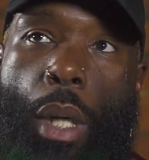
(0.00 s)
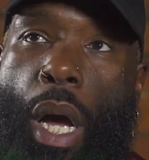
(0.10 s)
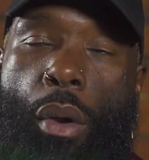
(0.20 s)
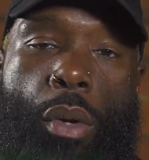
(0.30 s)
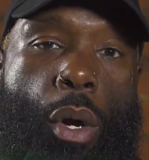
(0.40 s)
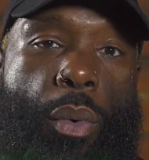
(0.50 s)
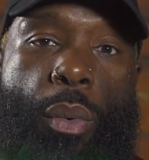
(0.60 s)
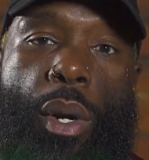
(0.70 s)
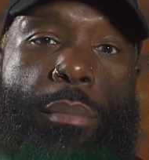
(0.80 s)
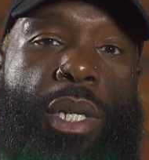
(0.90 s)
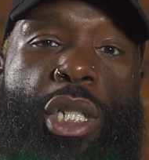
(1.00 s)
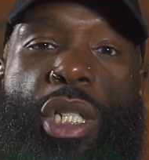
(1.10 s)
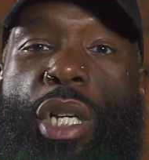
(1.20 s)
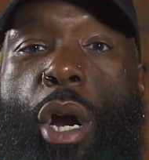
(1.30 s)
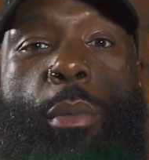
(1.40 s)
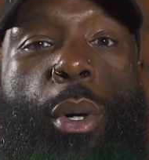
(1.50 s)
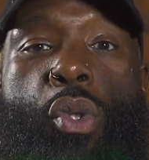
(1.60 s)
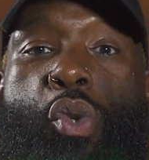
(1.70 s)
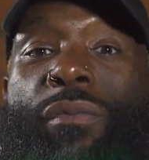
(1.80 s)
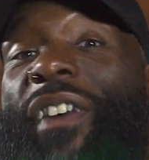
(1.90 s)
we want to be G
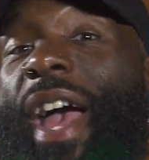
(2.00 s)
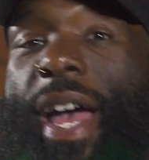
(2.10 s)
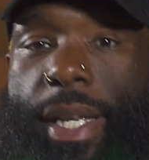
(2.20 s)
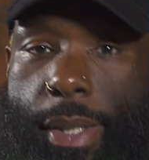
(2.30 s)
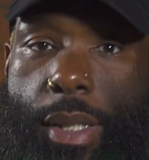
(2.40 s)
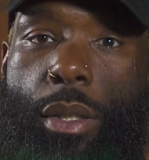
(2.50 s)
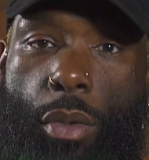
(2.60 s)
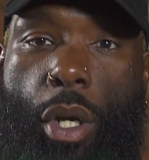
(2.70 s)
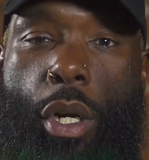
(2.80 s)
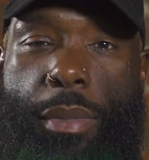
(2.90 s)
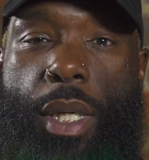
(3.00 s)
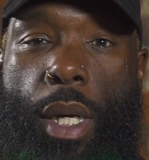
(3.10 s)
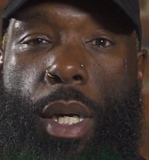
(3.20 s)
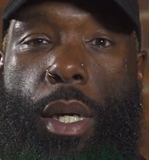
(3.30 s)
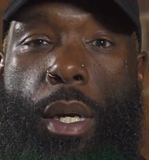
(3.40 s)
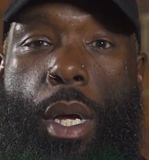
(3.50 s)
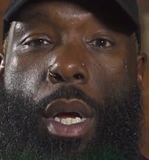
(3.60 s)
Herbo too fast. You know what I'm saying?